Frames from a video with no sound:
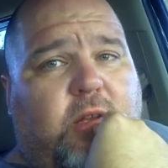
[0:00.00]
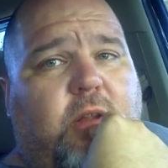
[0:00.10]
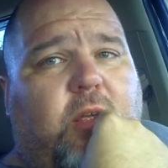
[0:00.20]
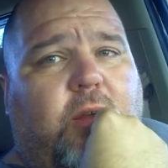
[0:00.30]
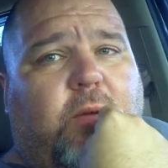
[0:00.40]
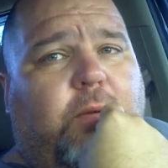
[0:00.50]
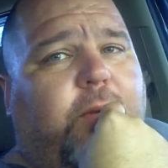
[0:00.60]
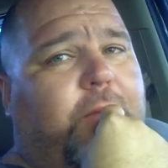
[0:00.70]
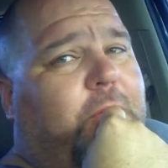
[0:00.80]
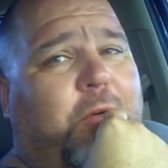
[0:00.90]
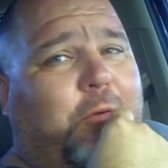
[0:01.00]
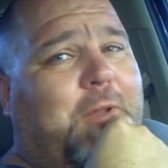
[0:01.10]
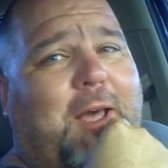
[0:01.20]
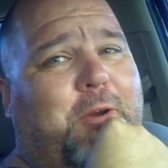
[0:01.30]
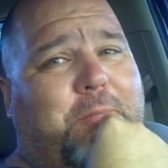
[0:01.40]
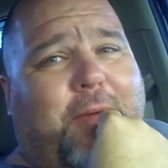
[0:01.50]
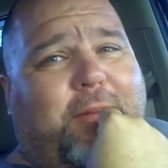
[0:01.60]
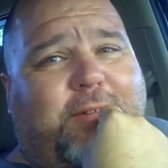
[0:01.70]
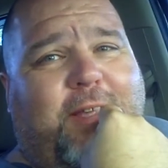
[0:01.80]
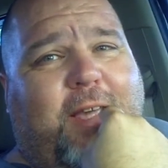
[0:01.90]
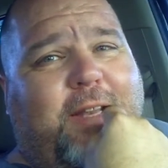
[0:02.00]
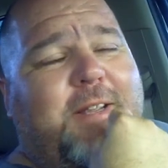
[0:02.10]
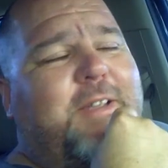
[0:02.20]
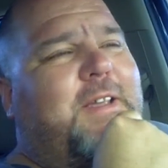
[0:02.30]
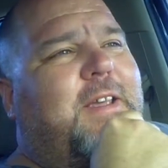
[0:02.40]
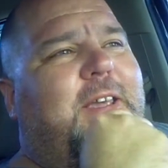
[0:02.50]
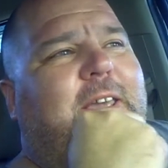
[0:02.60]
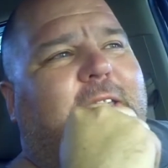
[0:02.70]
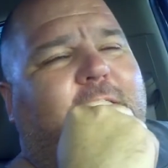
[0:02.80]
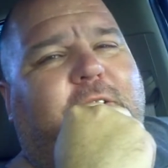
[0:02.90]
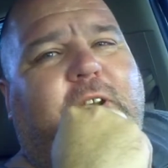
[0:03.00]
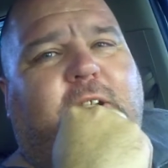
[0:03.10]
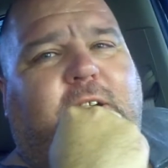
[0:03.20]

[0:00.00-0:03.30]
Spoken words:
You know, no doubt about that. And